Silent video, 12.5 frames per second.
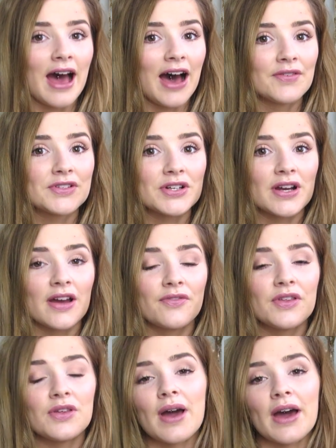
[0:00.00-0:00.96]
after a
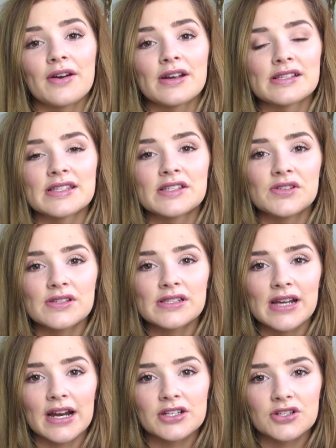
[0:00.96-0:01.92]
few hours this does
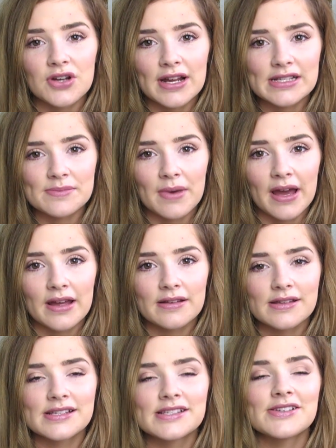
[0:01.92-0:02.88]
start
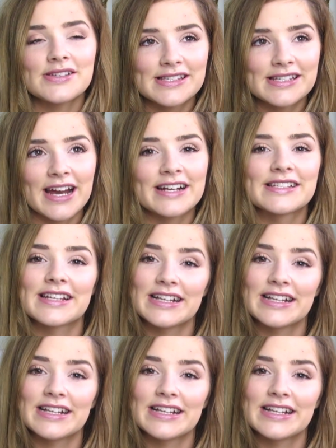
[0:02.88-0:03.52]
to